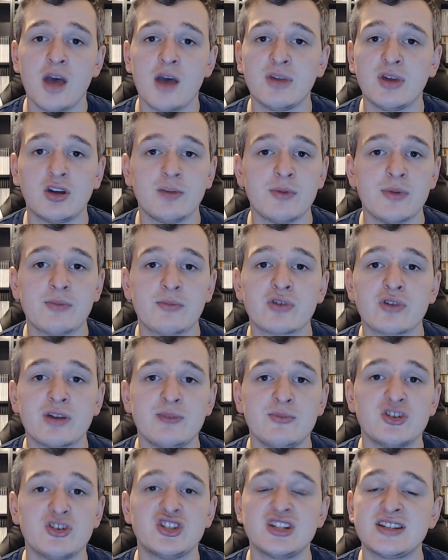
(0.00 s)
becoming pretty
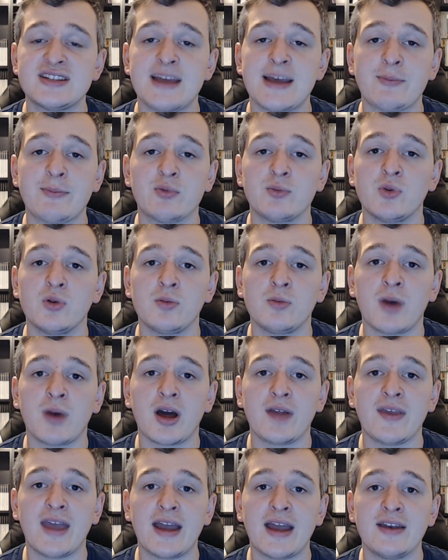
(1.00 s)
much inseparable
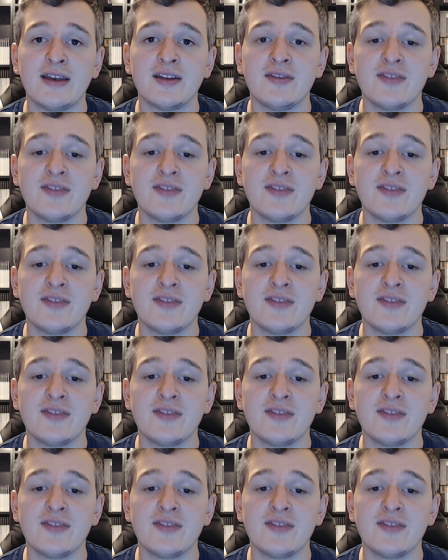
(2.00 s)
by the end.